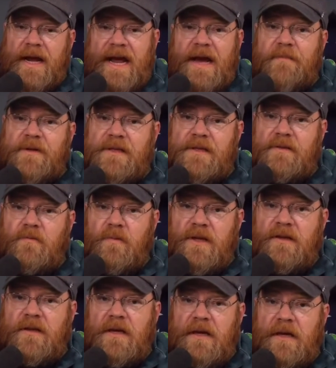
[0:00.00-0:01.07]
happens
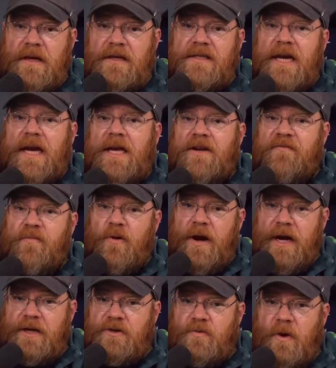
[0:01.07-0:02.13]
with the executive
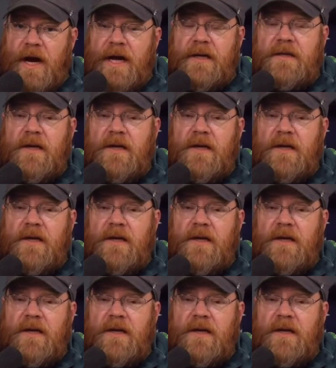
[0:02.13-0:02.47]
branch, right?